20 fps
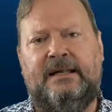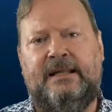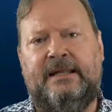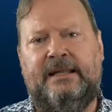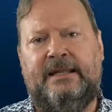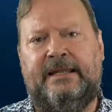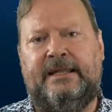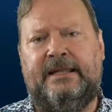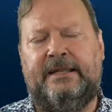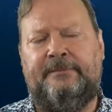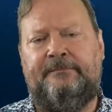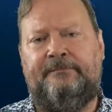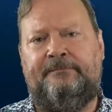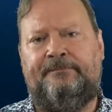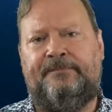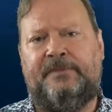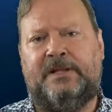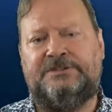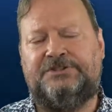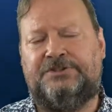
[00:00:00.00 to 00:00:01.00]
um,
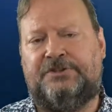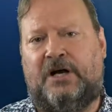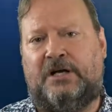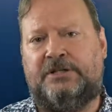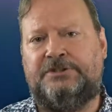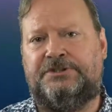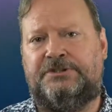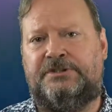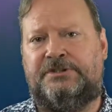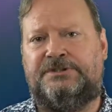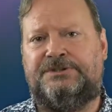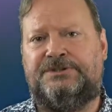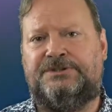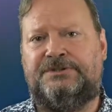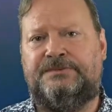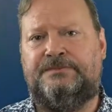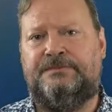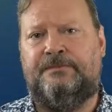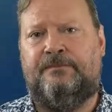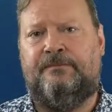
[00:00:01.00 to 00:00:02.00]
structures.
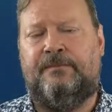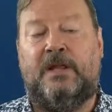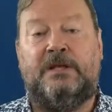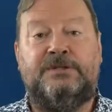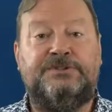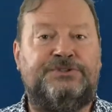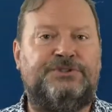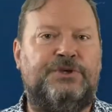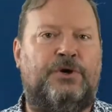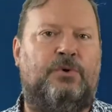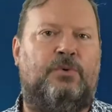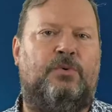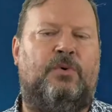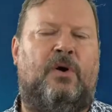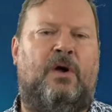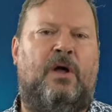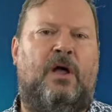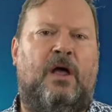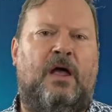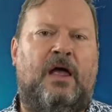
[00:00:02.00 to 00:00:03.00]
So
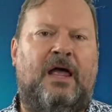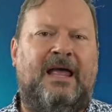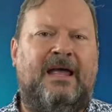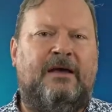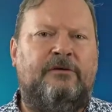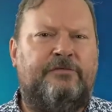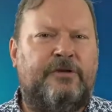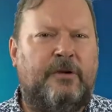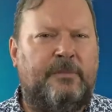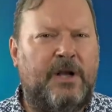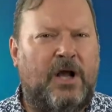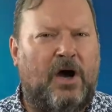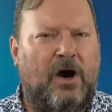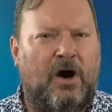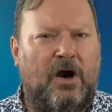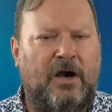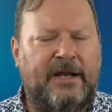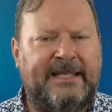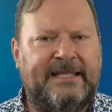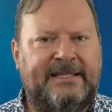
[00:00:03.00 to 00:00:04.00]
from an
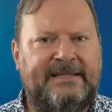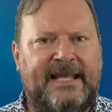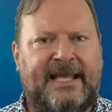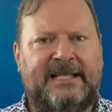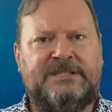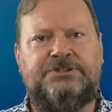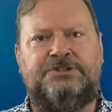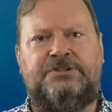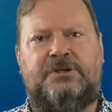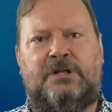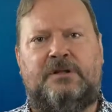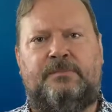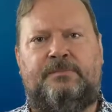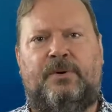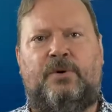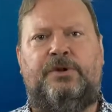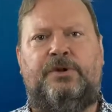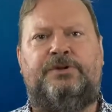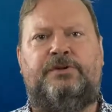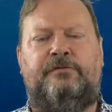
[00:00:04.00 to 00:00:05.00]
architectural
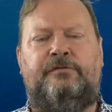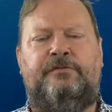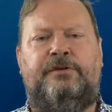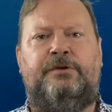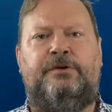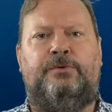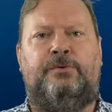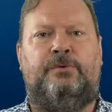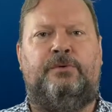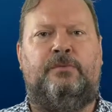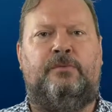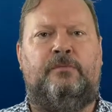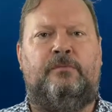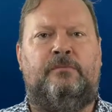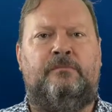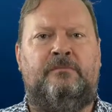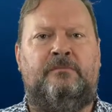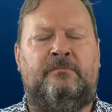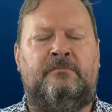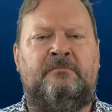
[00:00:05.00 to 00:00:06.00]
point of view,
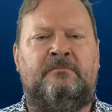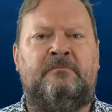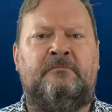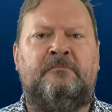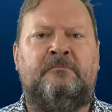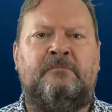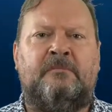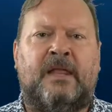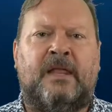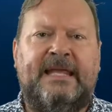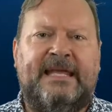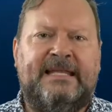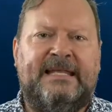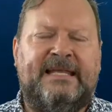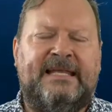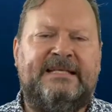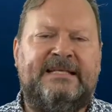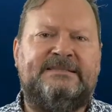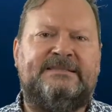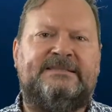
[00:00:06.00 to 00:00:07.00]
it
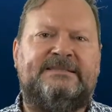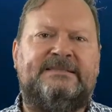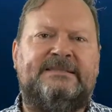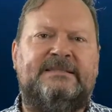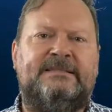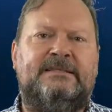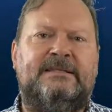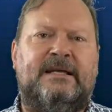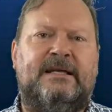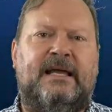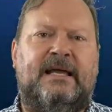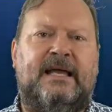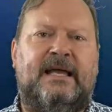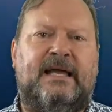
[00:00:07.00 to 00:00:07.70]
is uh,